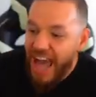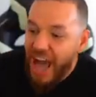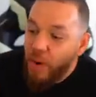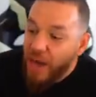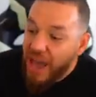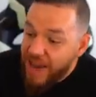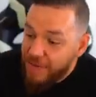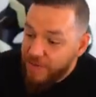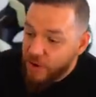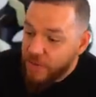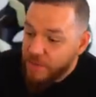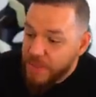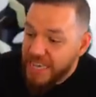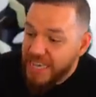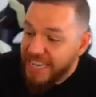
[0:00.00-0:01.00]

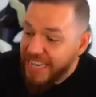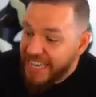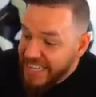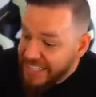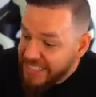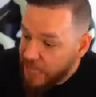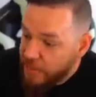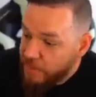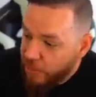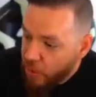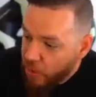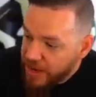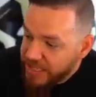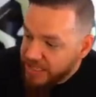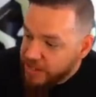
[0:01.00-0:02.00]
However, it is
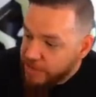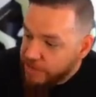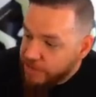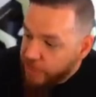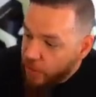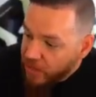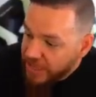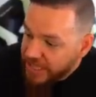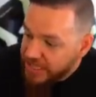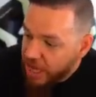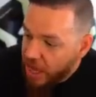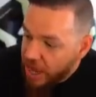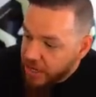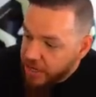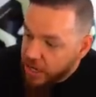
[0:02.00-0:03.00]
important to focus
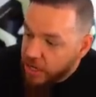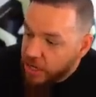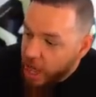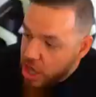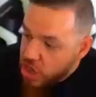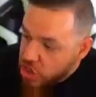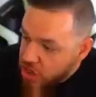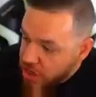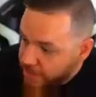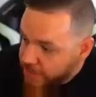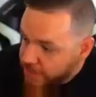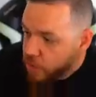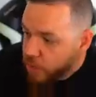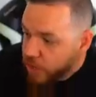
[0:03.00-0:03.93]
on longevity.